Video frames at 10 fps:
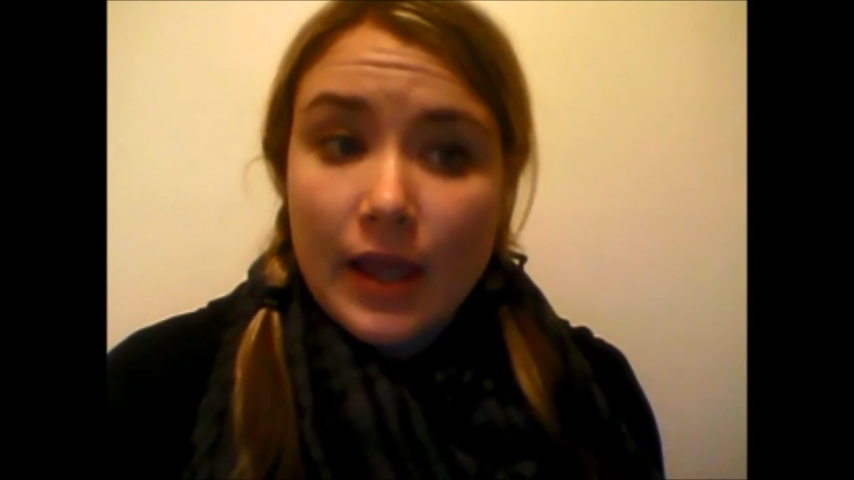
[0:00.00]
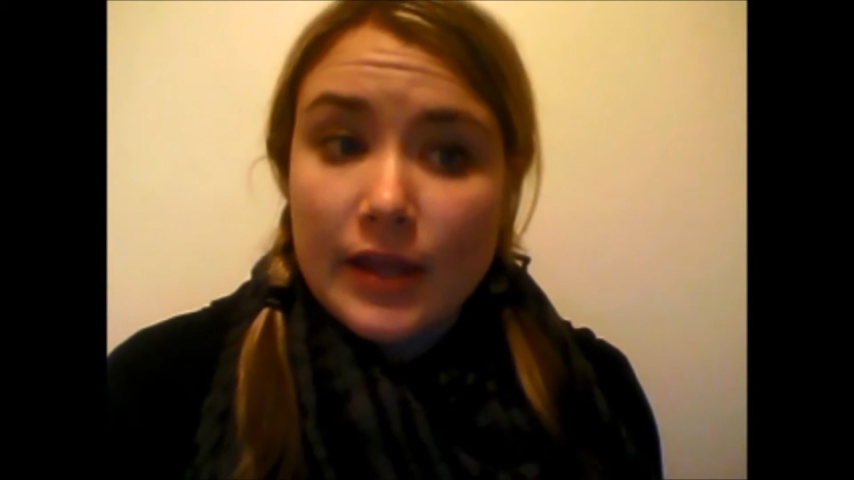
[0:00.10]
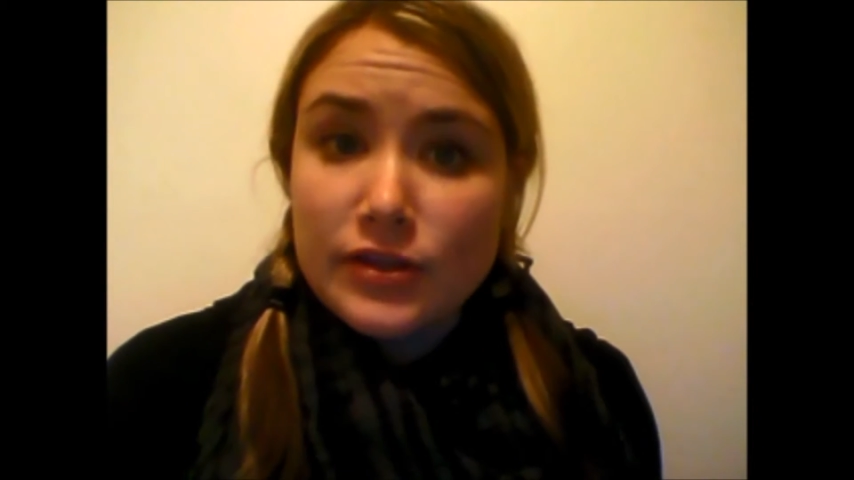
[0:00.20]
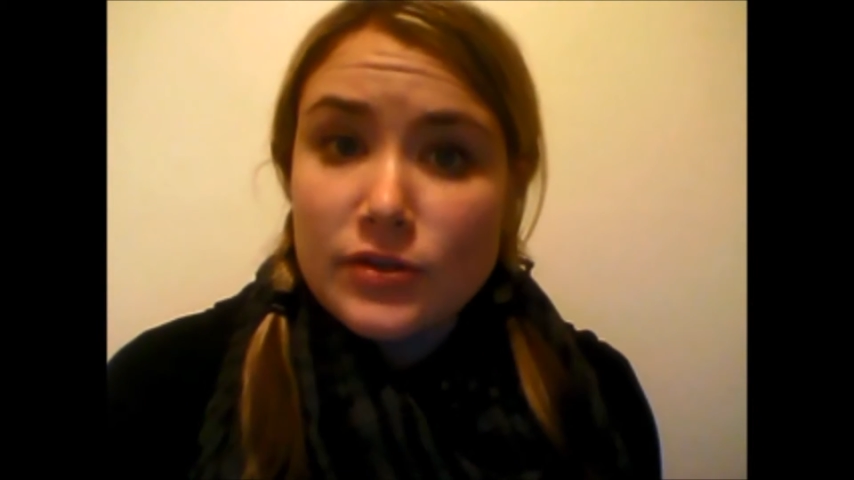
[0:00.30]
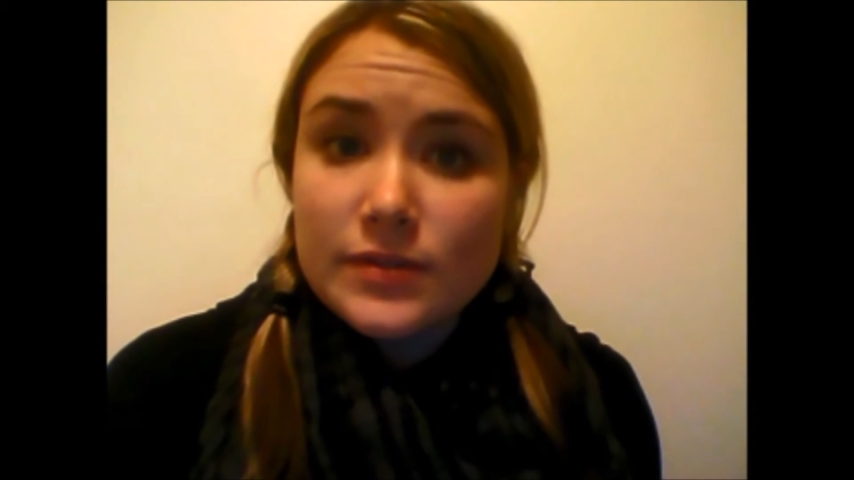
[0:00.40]

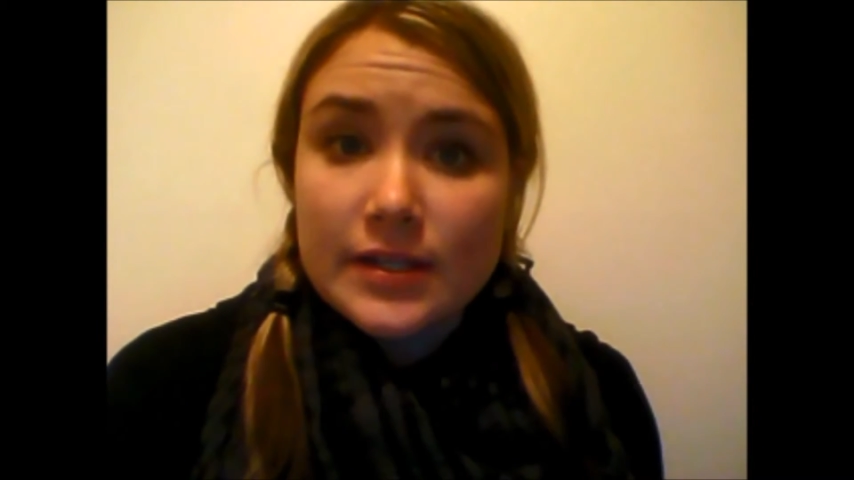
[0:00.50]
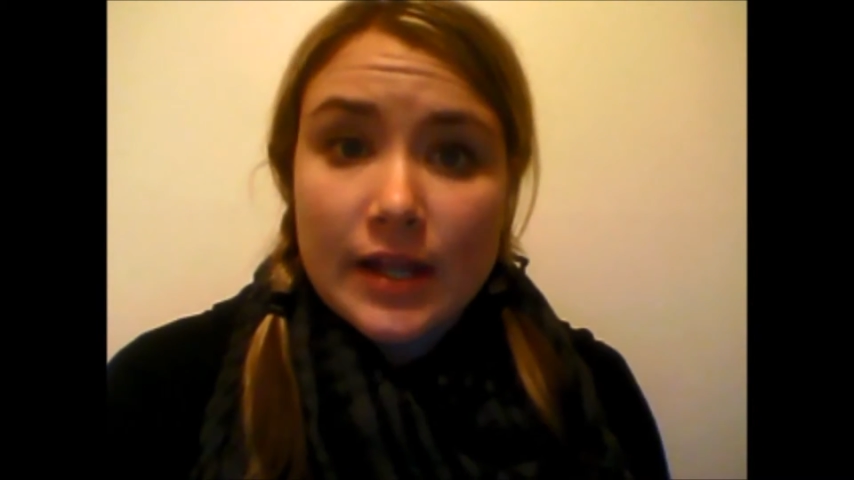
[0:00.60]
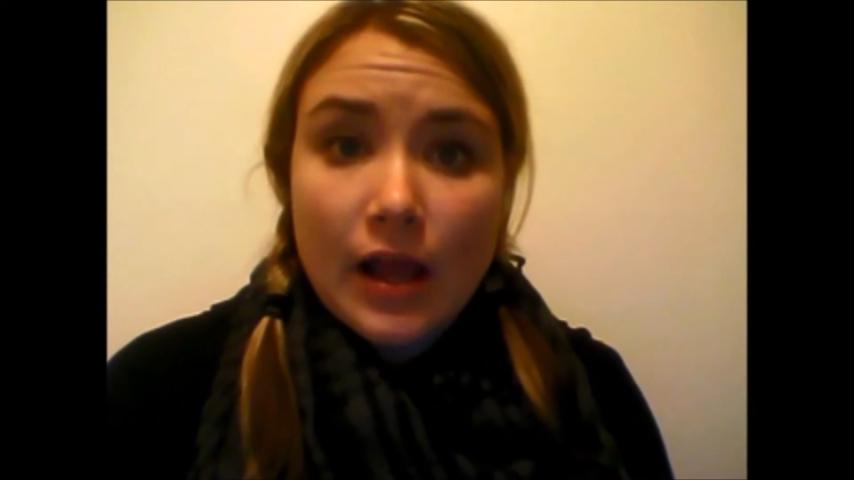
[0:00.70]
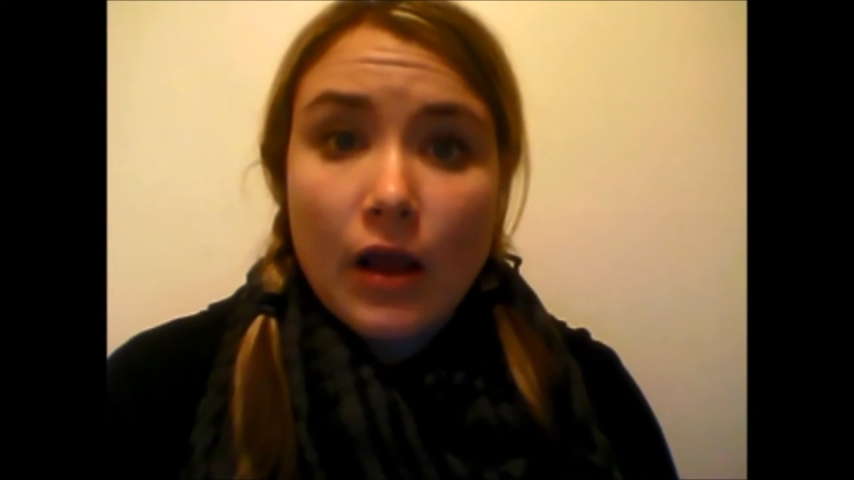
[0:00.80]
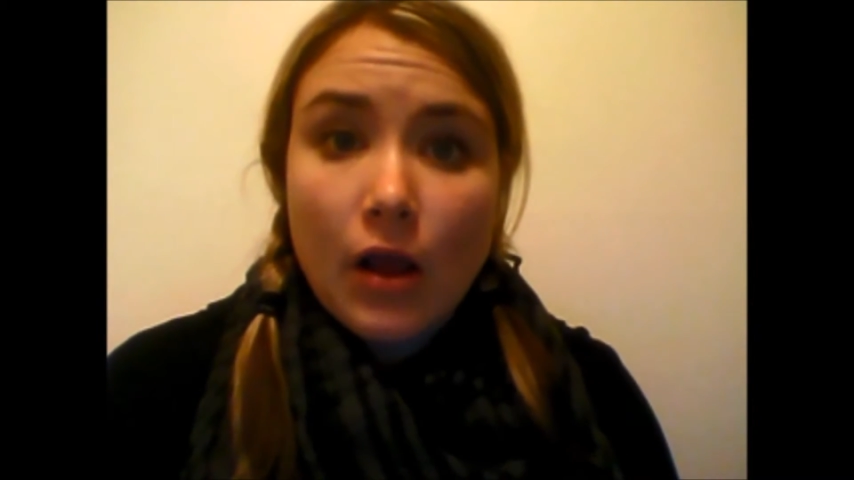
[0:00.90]
and using
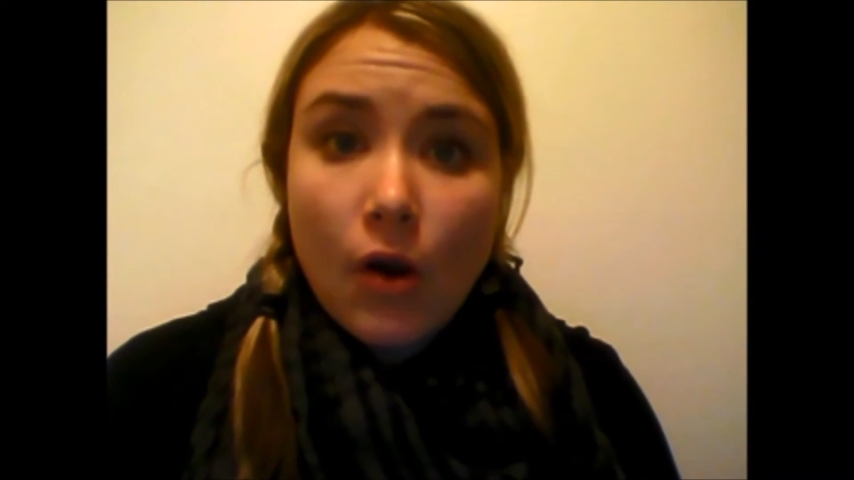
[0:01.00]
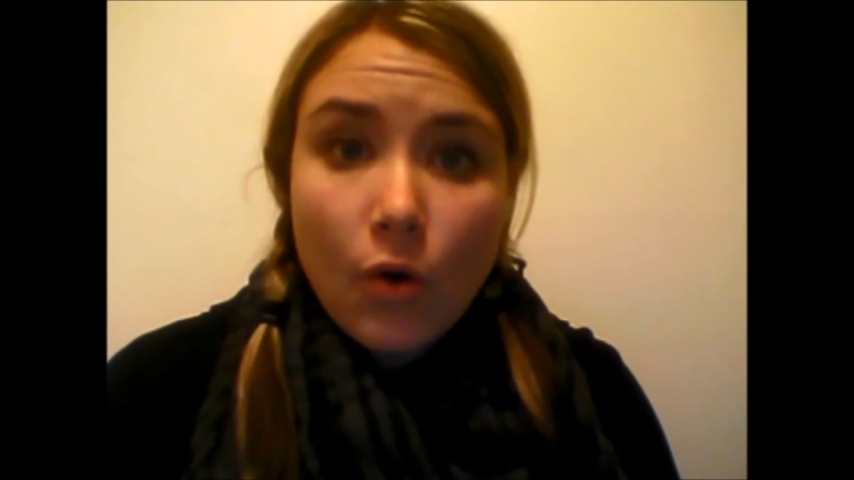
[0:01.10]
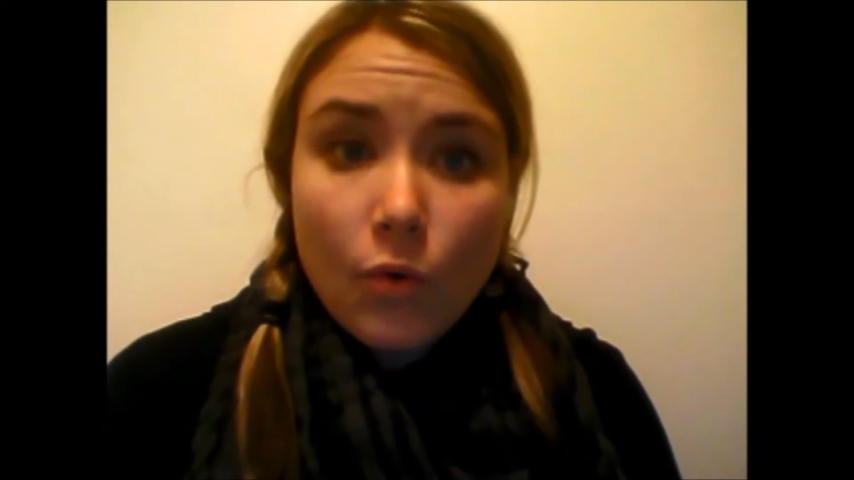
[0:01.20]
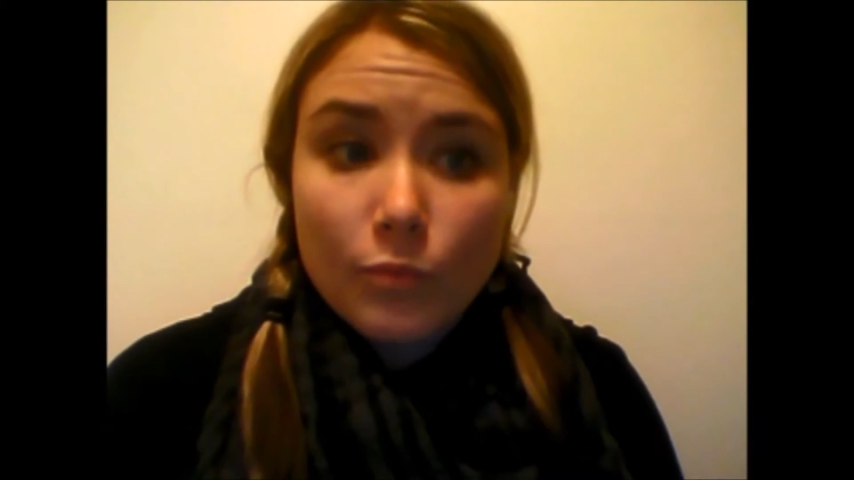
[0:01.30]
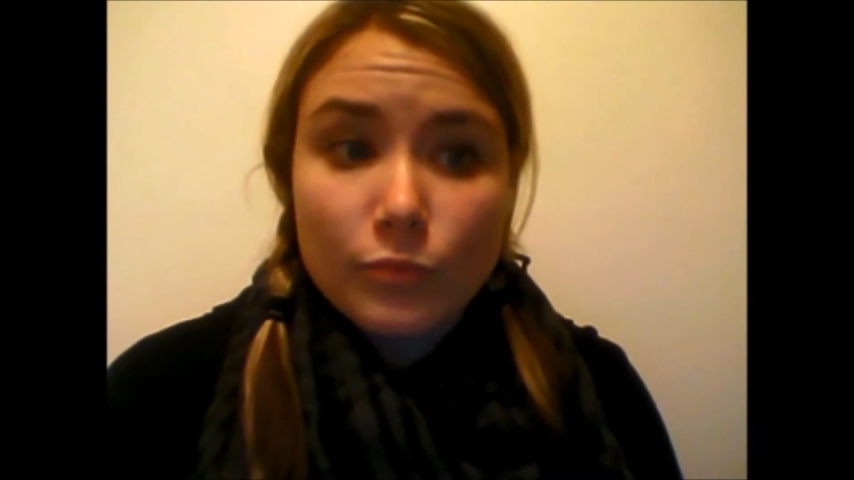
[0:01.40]
it at
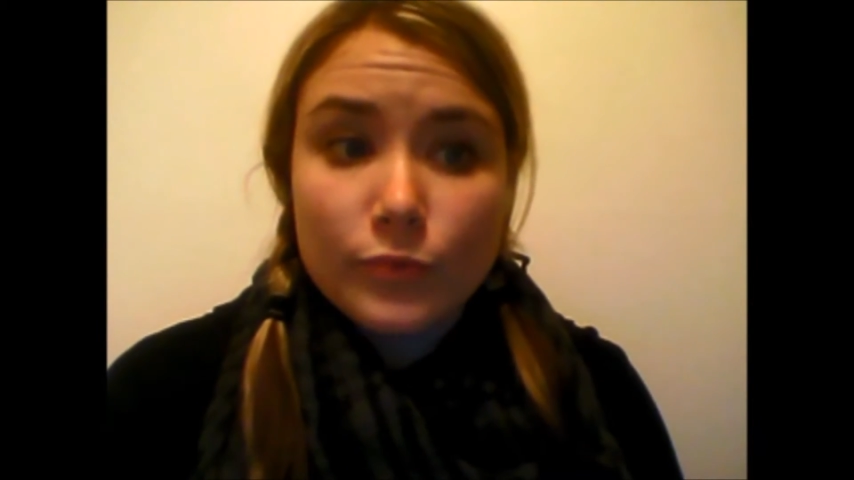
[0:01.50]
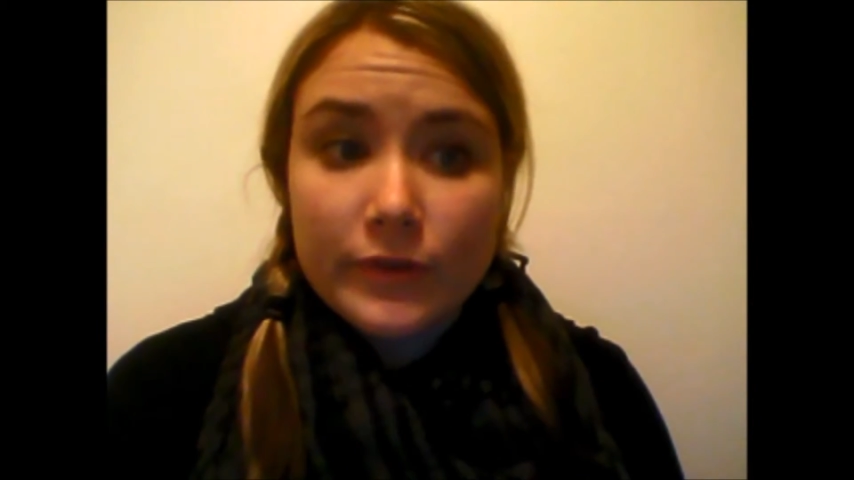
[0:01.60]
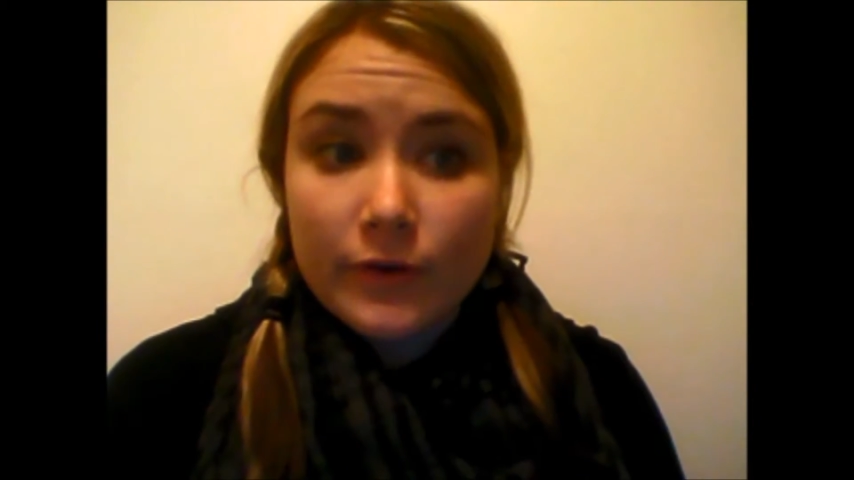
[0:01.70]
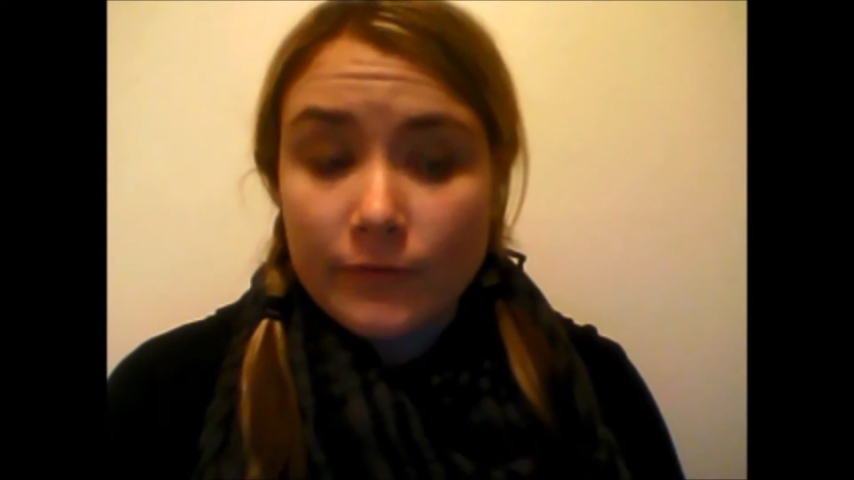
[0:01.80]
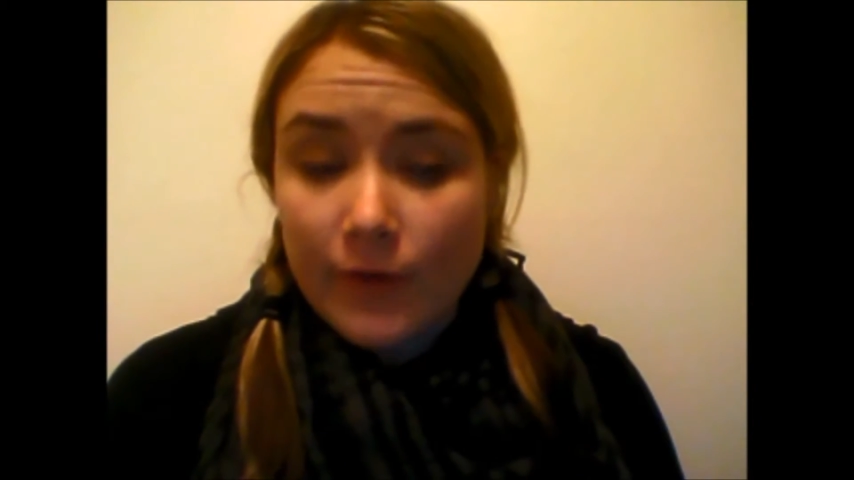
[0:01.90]
home with their